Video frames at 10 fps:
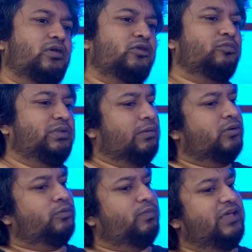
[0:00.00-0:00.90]
to be able
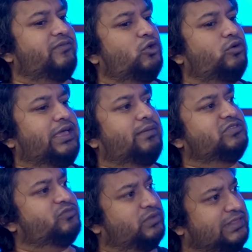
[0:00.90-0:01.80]
to play video
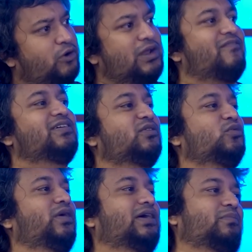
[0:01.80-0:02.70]
games without having to
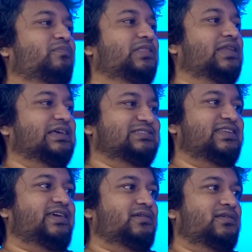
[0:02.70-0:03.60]
wake up the next
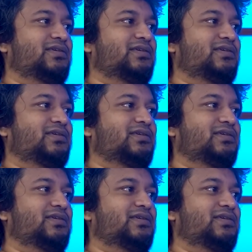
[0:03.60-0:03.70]
day